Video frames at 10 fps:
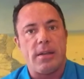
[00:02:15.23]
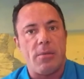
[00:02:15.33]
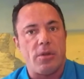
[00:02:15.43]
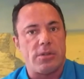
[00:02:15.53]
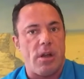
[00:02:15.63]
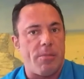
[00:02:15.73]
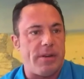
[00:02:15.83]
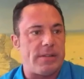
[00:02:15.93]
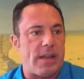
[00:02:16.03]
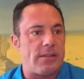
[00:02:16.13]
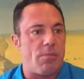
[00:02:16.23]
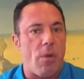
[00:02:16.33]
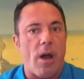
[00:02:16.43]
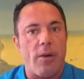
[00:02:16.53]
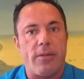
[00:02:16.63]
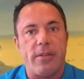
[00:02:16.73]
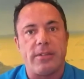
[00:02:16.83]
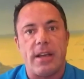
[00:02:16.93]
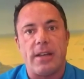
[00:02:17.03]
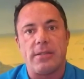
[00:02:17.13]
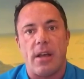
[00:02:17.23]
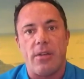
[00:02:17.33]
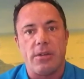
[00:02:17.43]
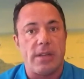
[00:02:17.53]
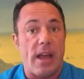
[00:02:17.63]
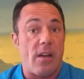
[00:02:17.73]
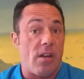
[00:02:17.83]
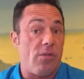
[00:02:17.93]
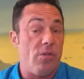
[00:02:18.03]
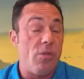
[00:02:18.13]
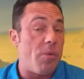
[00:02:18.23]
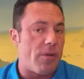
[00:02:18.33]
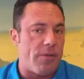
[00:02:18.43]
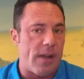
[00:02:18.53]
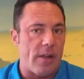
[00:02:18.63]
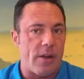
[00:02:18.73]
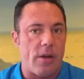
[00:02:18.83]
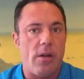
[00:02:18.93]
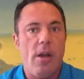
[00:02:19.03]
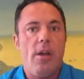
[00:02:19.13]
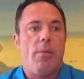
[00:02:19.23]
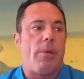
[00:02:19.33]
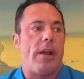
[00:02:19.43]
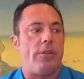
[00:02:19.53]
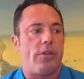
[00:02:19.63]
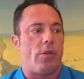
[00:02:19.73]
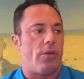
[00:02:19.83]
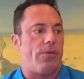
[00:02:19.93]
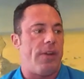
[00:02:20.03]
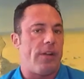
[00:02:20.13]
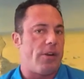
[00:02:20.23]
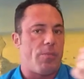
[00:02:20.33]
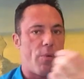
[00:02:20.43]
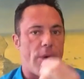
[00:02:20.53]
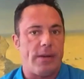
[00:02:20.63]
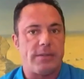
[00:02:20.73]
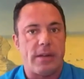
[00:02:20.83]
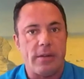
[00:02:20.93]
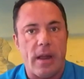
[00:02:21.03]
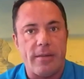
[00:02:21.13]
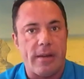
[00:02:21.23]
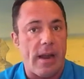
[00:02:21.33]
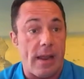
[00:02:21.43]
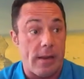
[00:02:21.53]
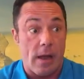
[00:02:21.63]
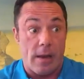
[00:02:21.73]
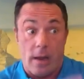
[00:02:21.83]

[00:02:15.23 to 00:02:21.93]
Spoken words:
Some of those companies had some moderate success, others had uber failure, but I took those failure points and said, hey,